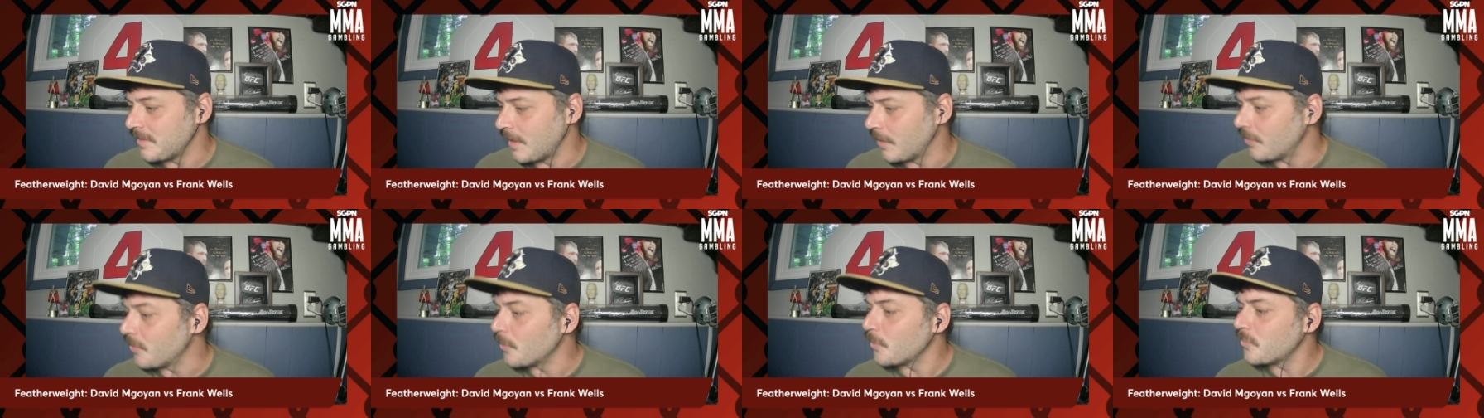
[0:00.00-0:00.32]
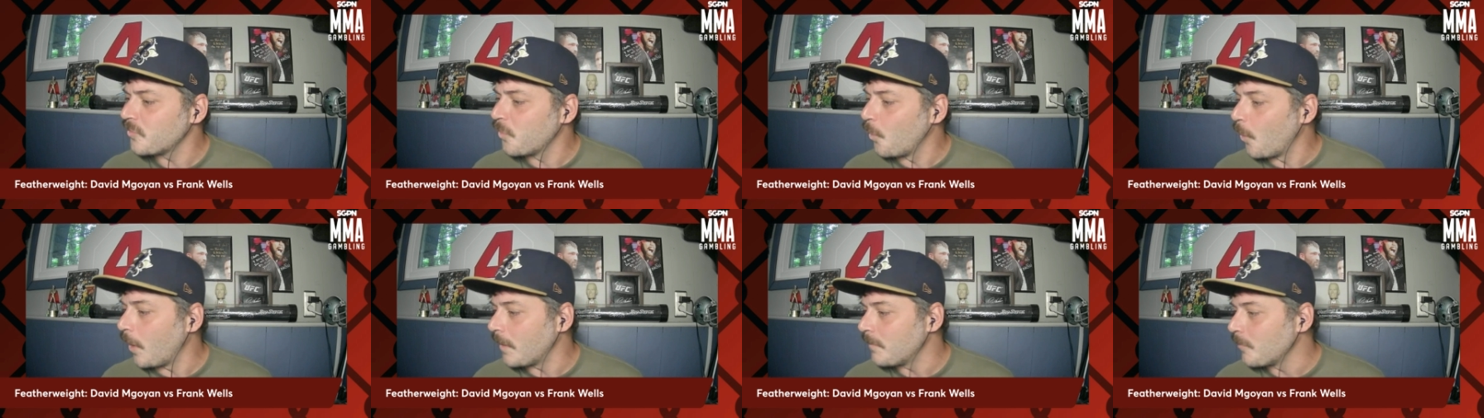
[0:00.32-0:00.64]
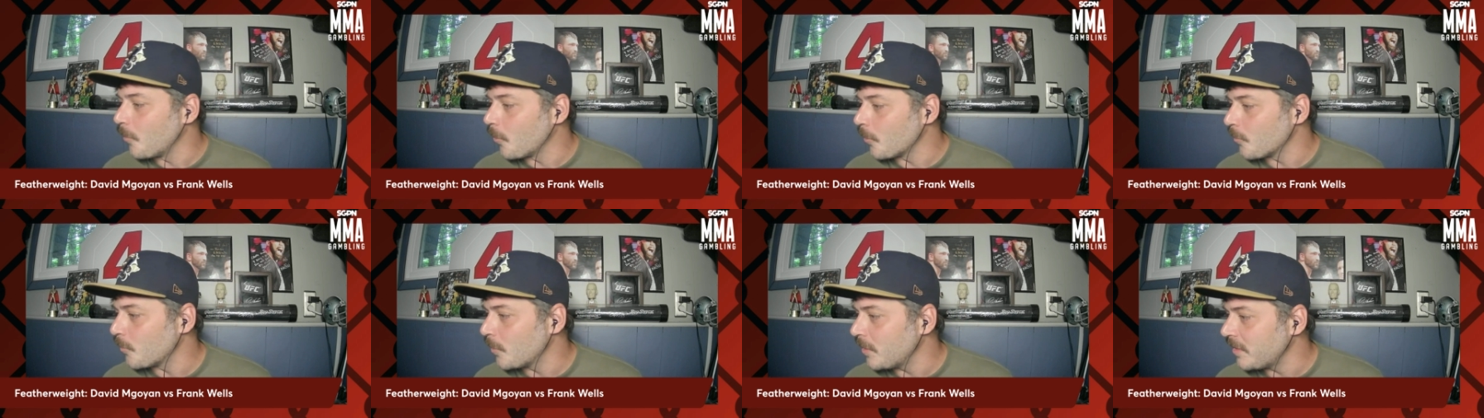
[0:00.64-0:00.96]
There was one more
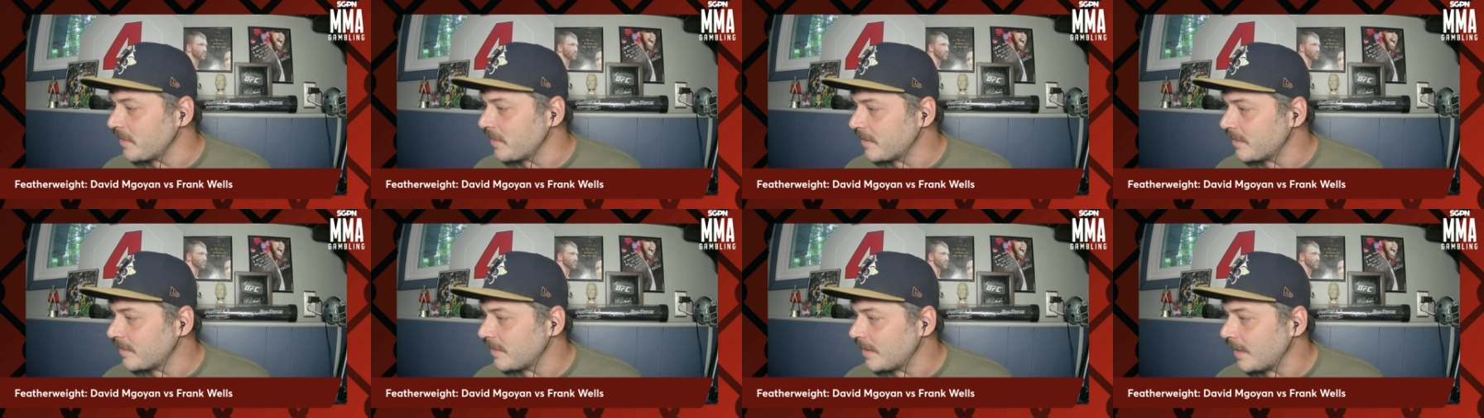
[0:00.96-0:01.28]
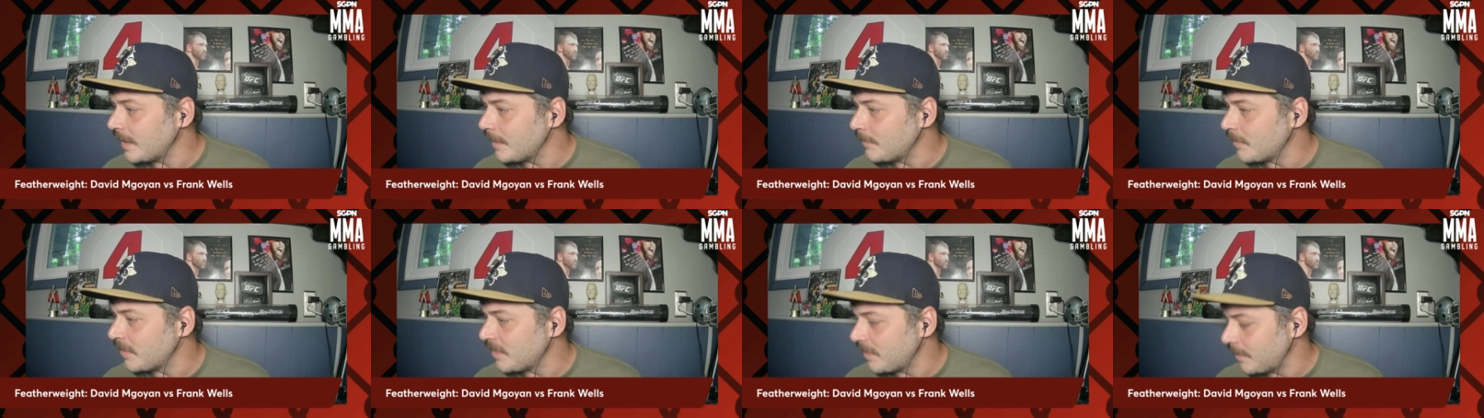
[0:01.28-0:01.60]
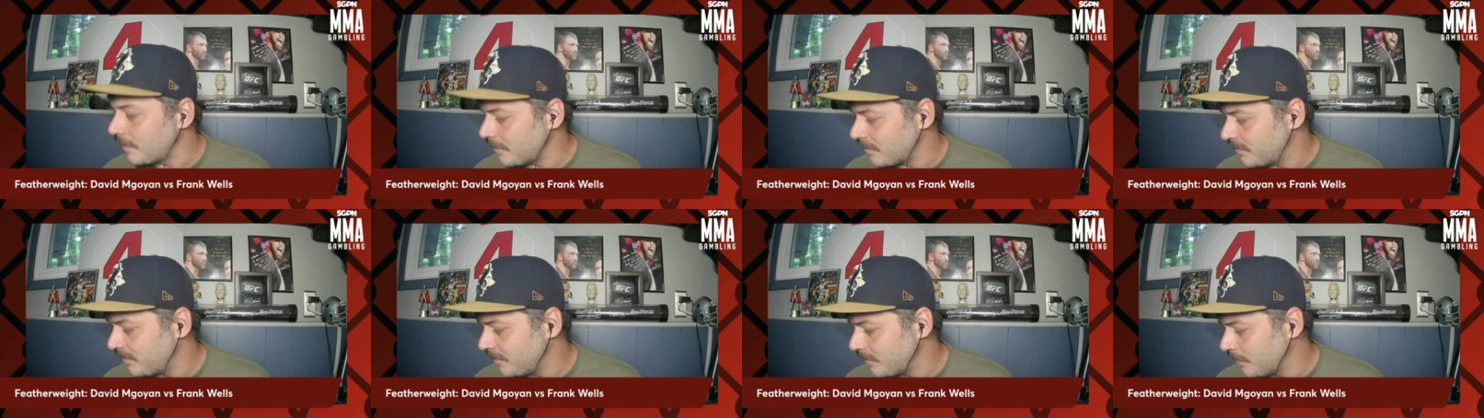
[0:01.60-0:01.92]
really good name in there
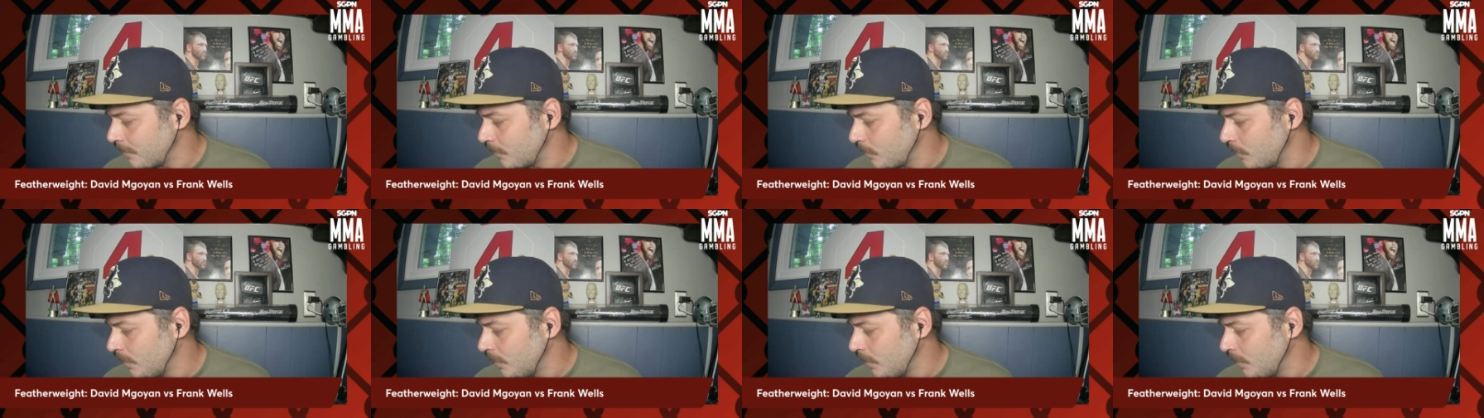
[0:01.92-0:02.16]
too